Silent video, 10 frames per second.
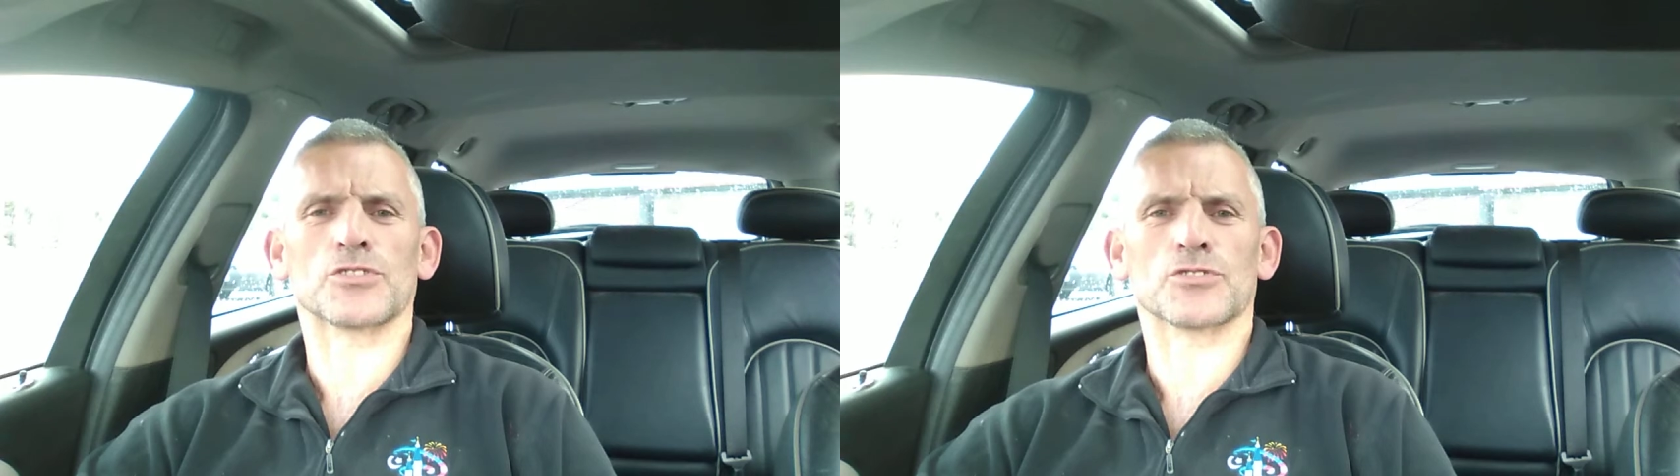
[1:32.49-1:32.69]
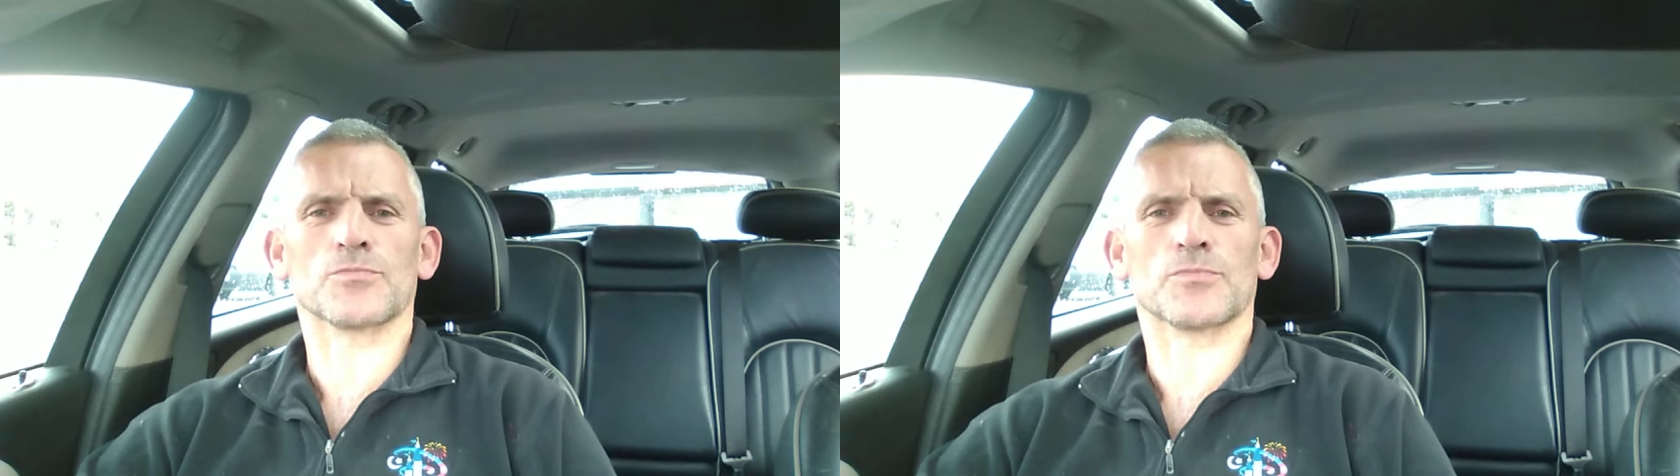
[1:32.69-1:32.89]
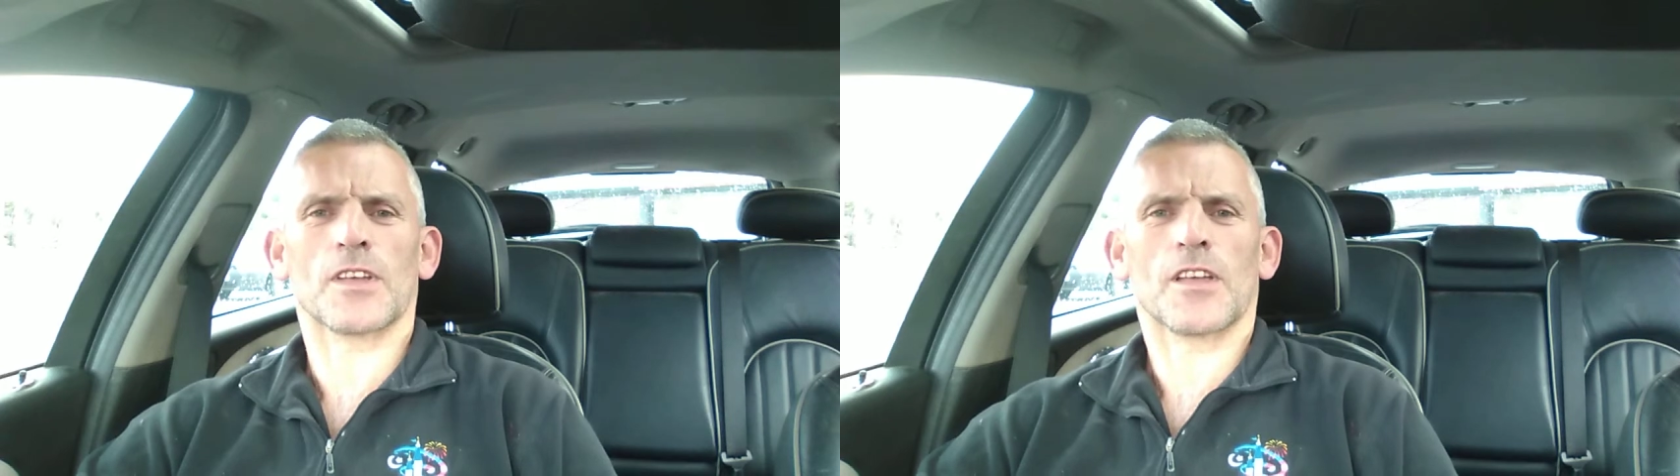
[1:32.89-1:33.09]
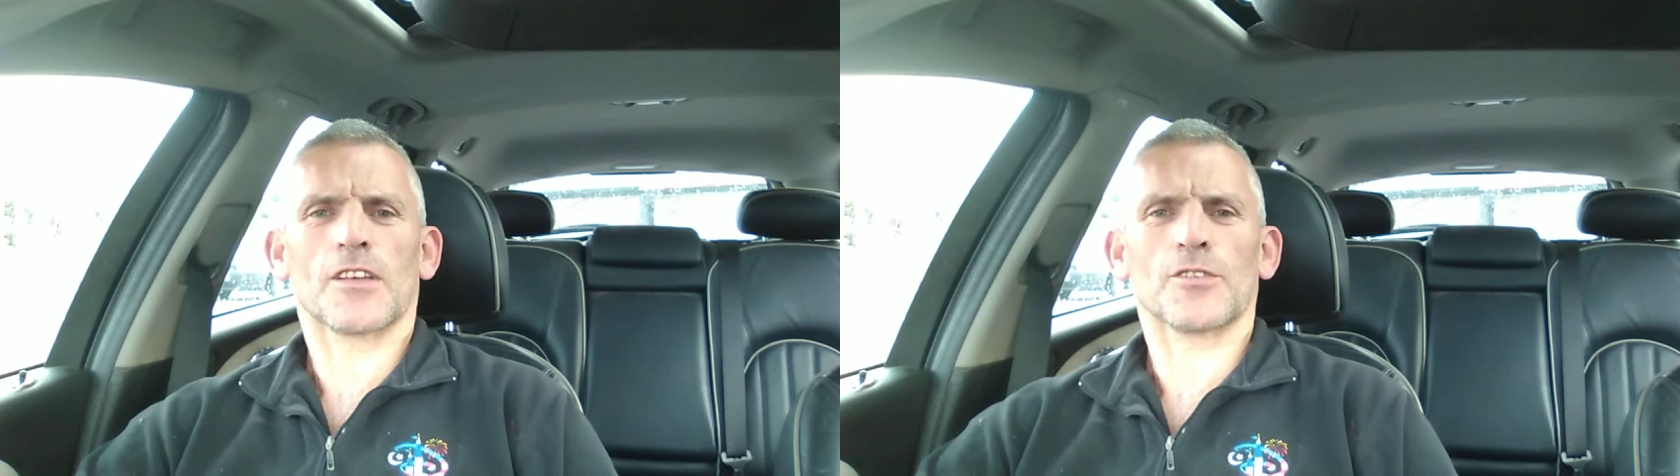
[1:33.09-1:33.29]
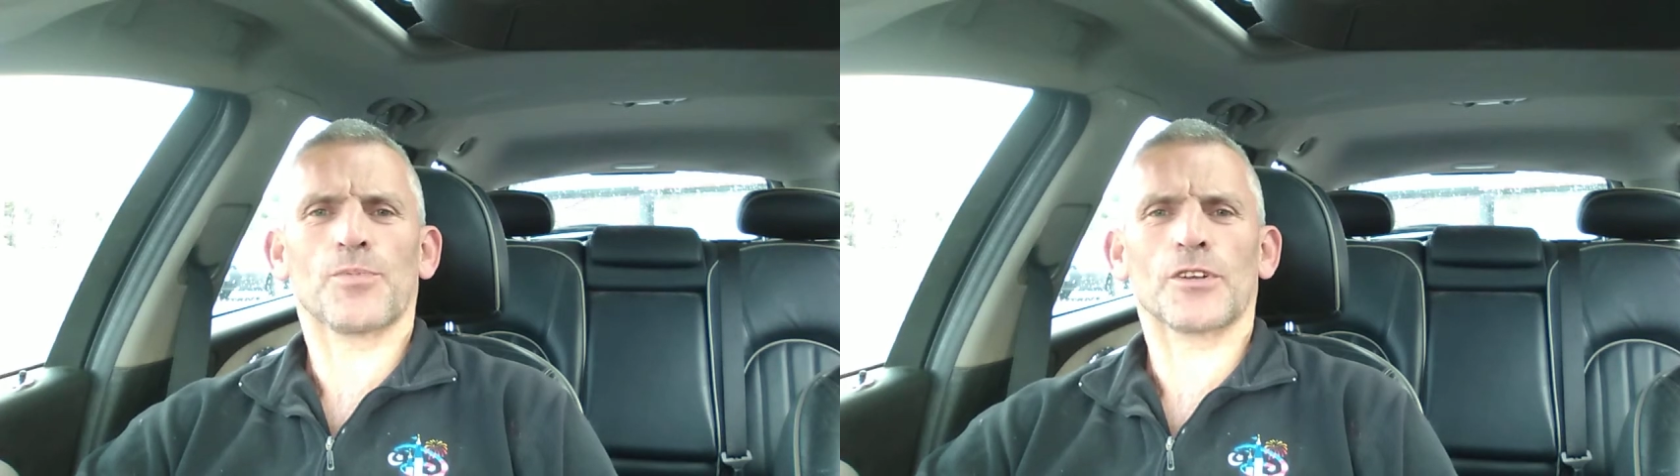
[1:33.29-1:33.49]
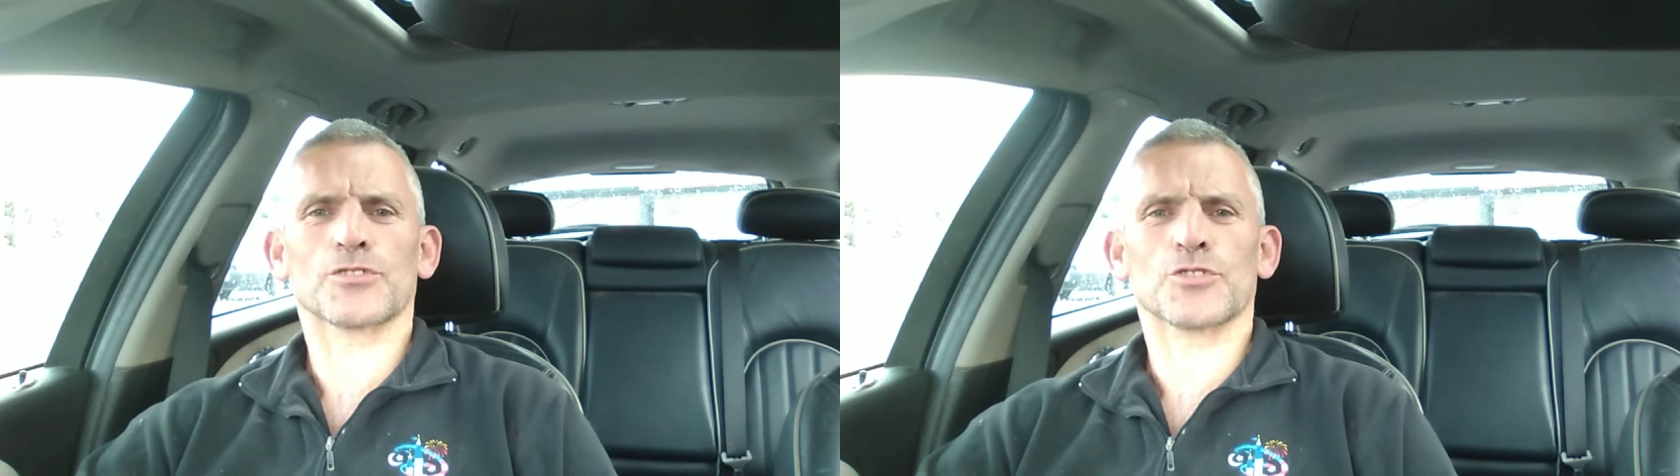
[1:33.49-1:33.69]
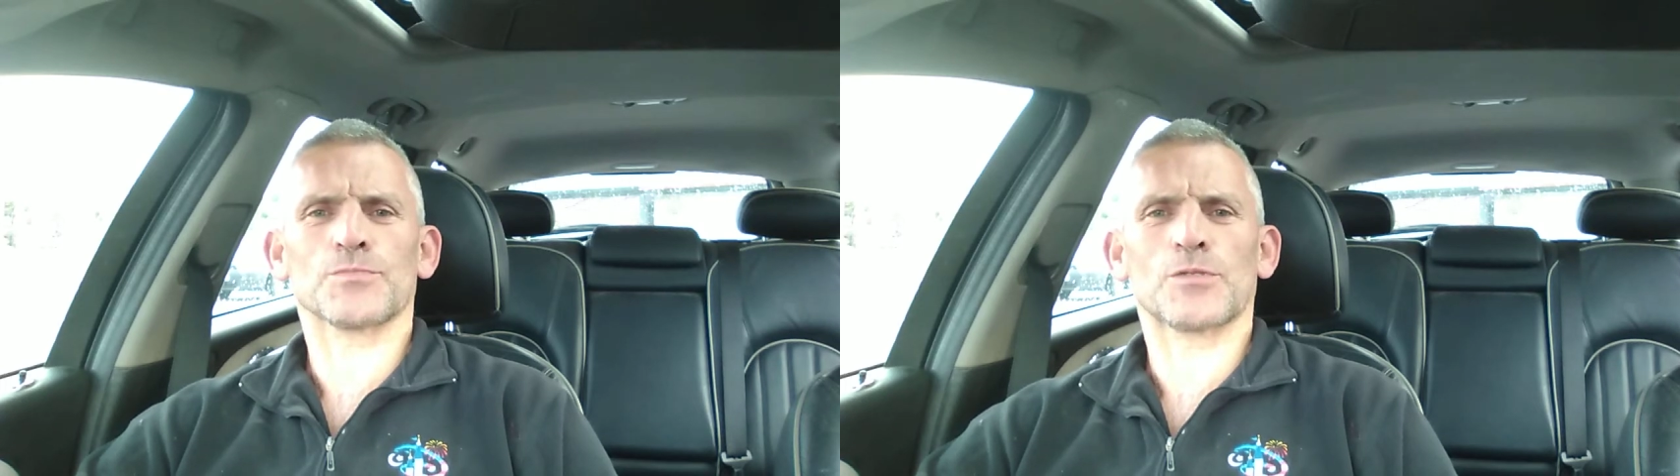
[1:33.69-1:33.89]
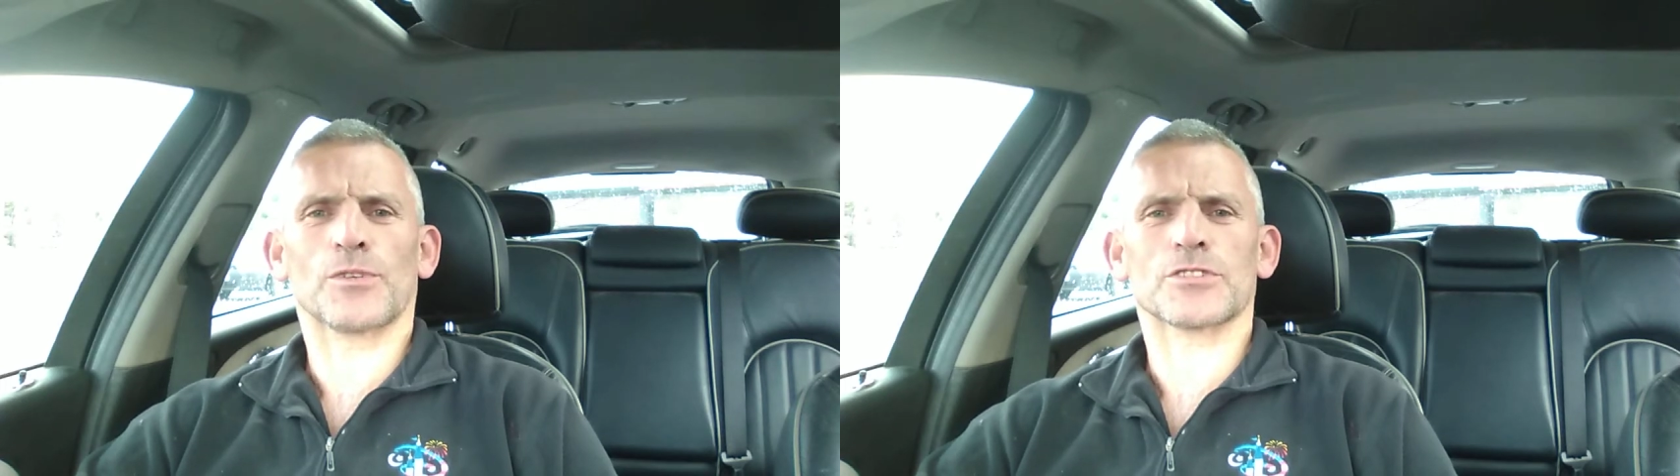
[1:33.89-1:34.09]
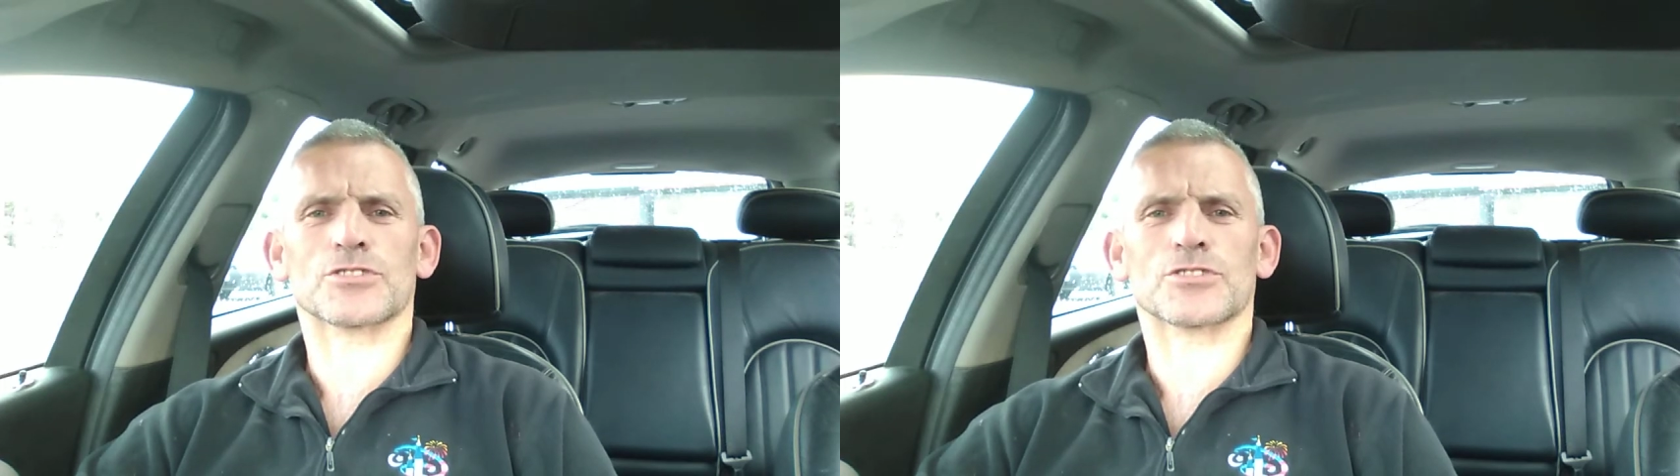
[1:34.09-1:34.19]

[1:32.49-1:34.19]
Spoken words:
Your partner shouldn't be wanting